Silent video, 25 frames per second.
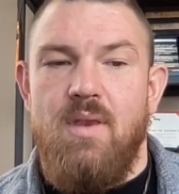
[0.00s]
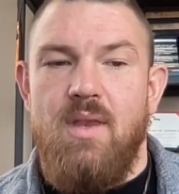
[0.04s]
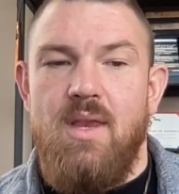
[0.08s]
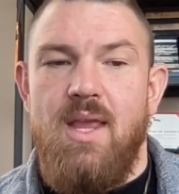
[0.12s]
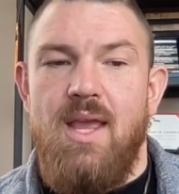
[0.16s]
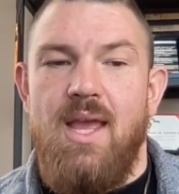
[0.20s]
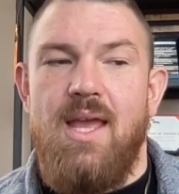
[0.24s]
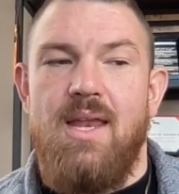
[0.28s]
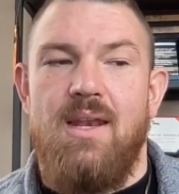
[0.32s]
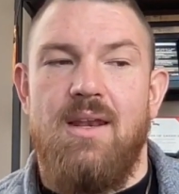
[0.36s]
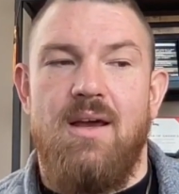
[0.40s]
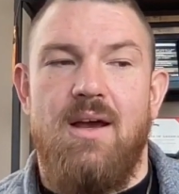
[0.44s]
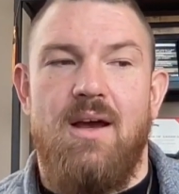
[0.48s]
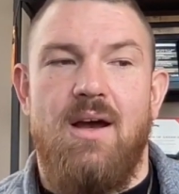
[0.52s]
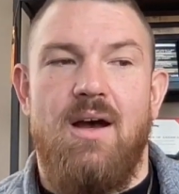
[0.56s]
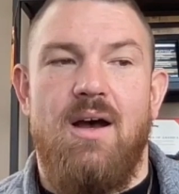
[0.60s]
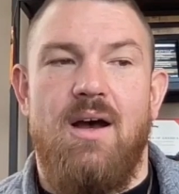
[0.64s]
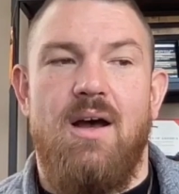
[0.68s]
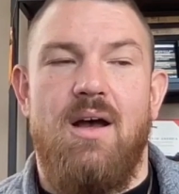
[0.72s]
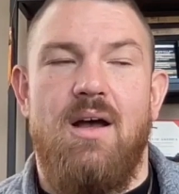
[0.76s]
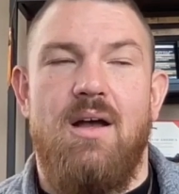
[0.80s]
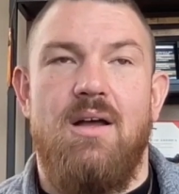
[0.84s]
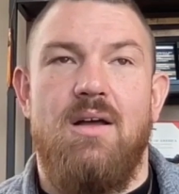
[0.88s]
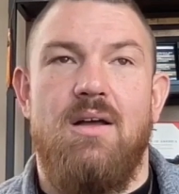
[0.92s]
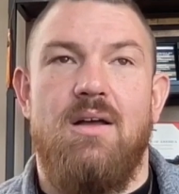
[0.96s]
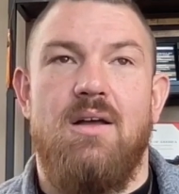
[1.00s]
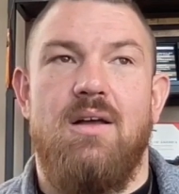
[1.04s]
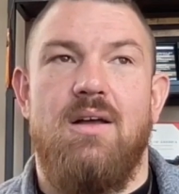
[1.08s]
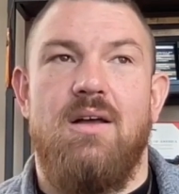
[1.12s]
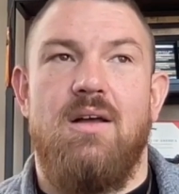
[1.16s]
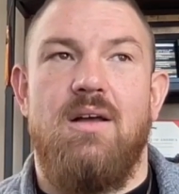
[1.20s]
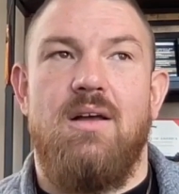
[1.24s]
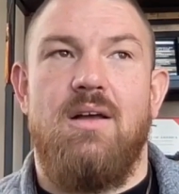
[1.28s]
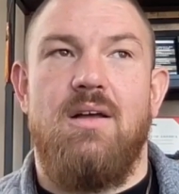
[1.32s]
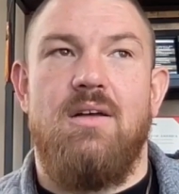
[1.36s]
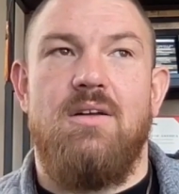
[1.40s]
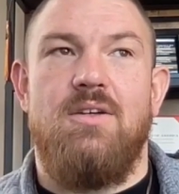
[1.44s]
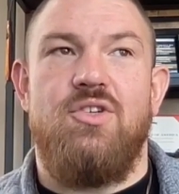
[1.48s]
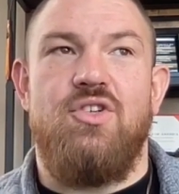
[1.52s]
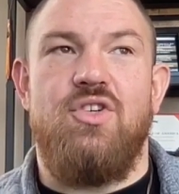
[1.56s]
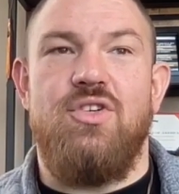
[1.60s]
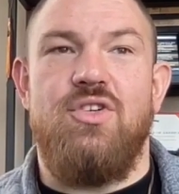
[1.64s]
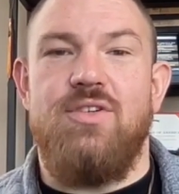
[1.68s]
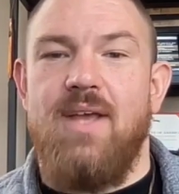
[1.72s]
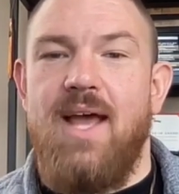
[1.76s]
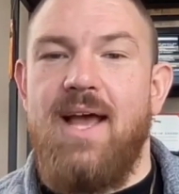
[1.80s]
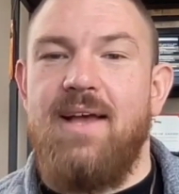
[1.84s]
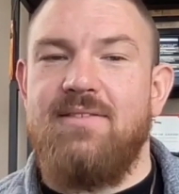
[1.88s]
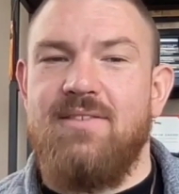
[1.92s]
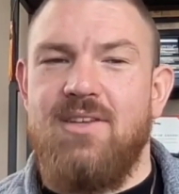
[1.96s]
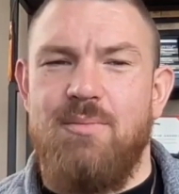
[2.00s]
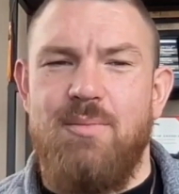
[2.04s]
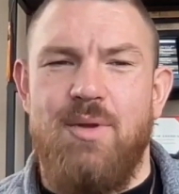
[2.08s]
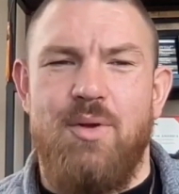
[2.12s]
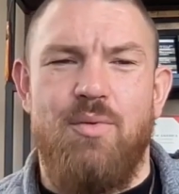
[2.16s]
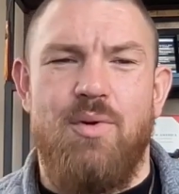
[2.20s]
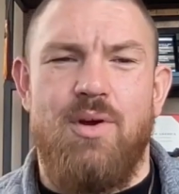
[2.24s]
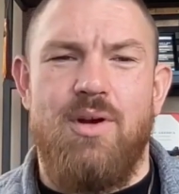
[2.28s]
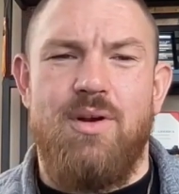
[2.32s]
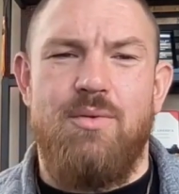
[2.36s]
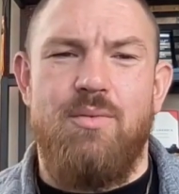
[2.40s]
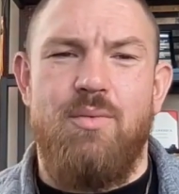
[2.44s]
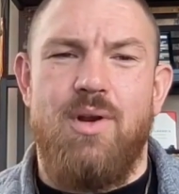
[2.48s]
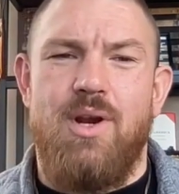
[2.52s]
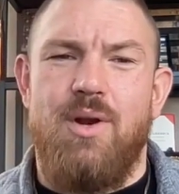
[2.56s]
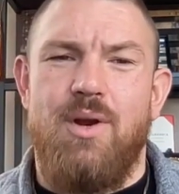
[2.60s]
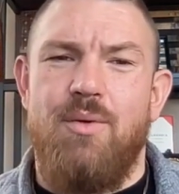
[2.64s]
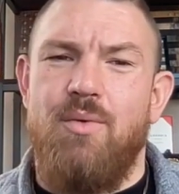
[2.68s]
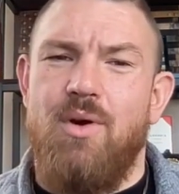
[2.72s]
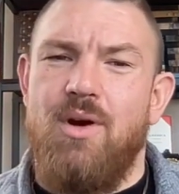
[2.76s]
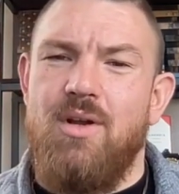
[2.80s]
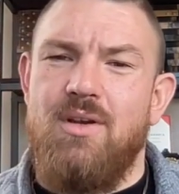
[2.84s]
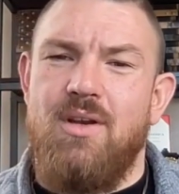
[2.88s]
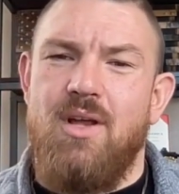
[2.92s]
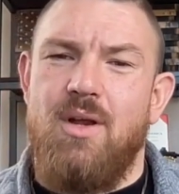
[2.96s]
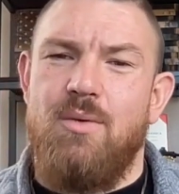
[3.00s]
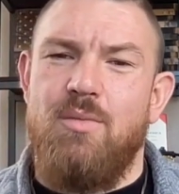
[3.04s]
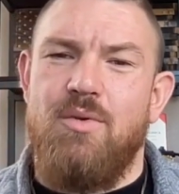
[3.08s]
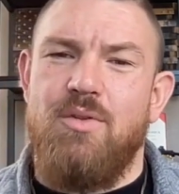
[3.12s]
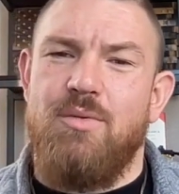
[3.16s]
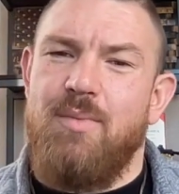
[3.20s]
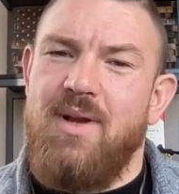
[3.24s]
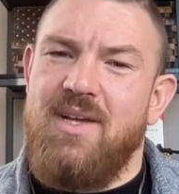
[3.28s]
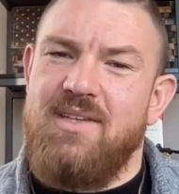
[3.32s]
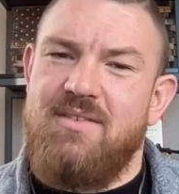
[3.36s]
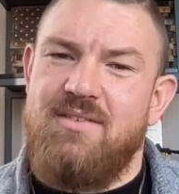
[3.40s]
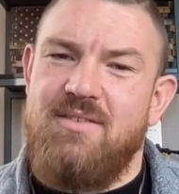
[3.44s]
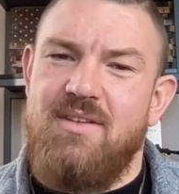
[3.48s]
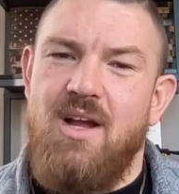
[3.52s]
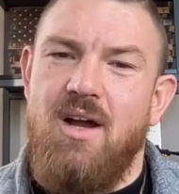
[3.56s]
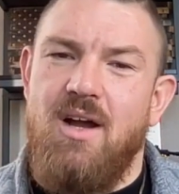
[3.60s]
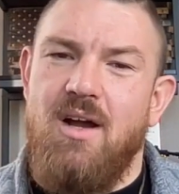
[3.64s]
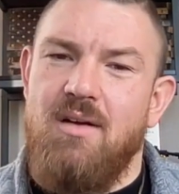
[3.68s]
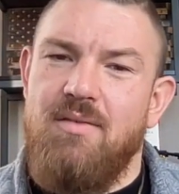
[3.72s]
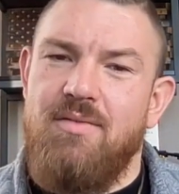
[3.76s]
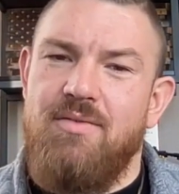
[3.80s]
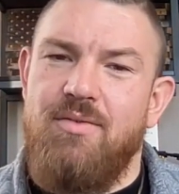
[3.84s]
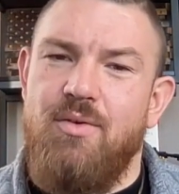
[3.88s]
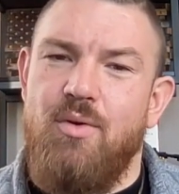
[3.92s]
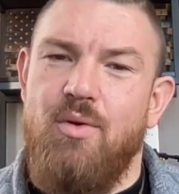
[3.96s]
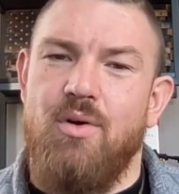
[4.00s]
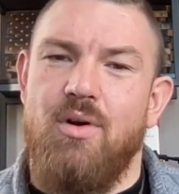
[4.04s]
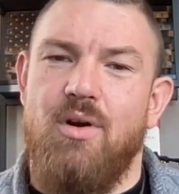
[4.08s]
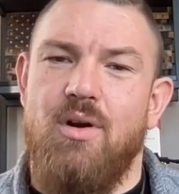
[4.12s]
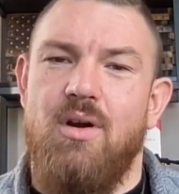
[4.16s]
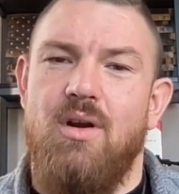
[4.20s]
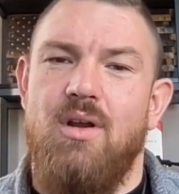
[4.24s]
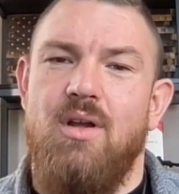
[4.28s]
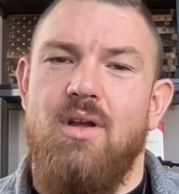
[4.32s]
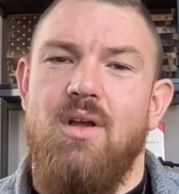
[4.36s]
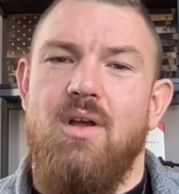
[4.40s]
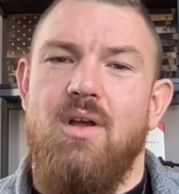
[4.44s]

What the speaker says: And she's asking me what I want done with my stuff, or